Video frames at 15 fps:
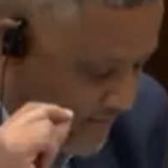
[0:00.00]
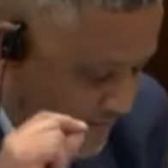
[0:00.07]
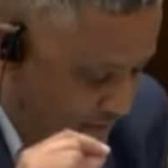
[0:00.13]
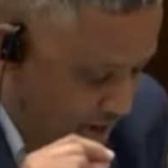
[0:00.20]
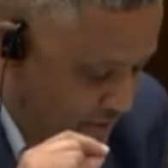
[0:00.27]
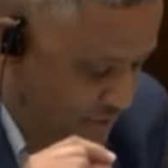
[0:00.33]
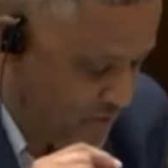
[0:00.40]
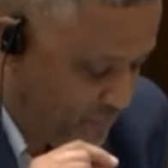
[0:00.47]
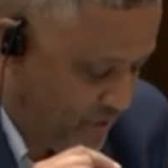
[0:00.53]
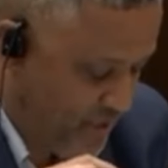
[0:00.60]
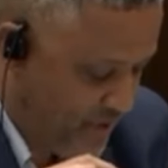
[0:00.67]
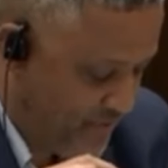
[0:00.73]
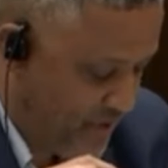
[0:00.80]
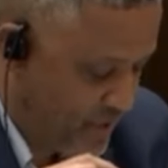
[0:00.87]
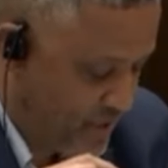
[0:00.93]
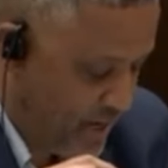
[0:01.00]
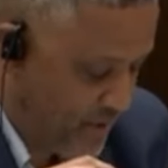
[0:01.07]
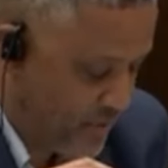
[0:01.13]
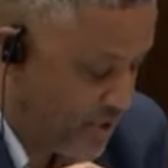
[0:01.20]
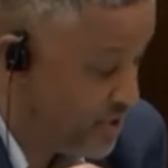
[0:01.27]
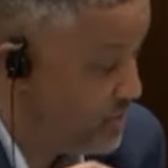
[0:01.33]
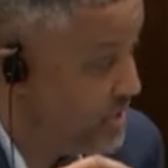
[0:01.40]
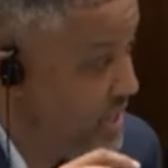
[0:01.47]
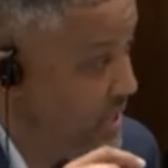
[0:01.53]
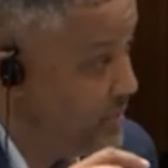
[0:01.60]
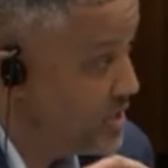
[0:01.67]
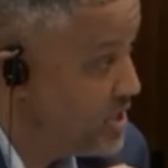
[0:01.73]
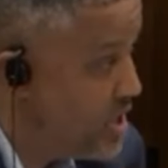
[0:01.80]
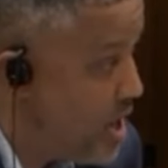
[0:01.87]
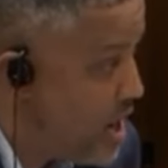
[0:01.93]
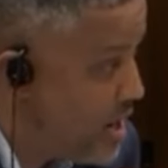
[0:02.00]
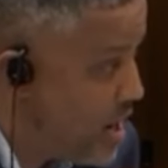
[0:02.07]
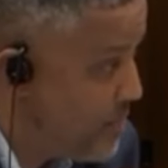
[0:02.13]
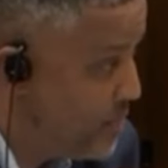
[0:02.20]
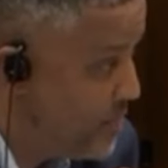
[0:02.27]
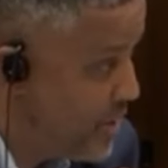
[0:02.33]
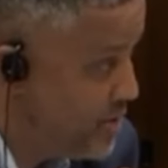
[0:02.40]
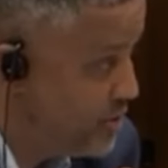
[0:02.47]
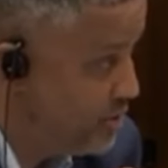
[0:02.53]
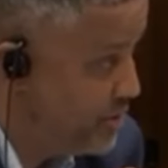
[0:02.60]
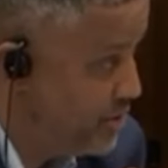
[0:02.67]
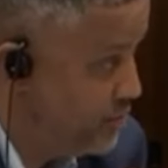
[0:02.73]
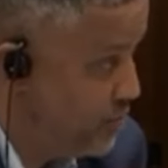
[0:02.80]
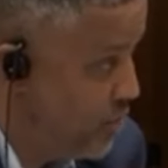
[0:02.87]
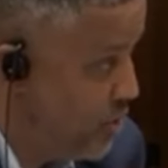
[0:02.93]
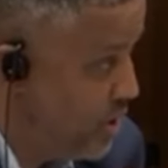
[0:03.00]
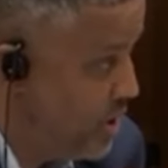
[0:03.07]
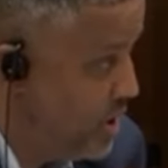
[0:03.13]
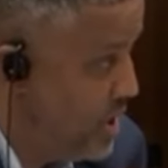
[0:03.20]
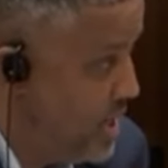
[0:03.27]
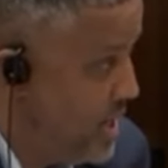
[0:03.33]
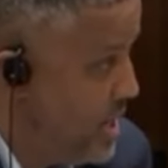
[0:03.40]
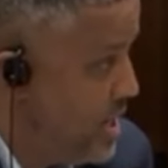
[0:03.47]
very specific language. You said he was not operational in his role.